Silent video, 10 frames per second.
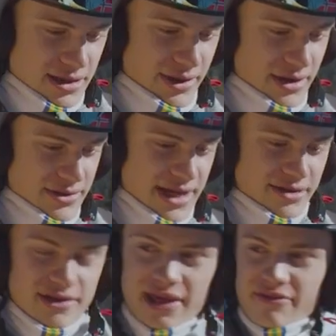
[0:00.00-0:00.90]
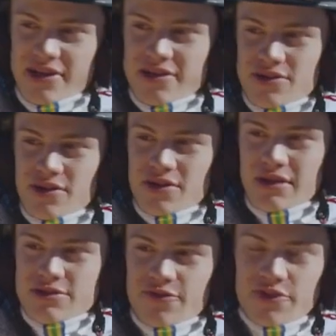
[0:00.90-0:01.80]
around 10 or 11 years old.
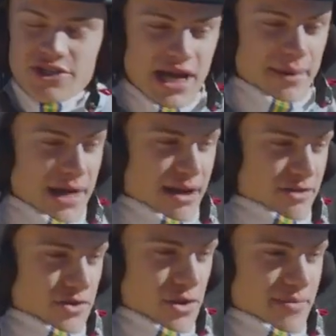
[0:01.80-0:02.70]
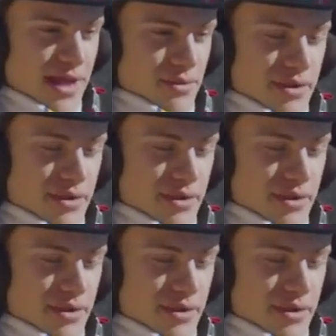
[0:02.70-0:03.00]
That was the first time I ever told him that I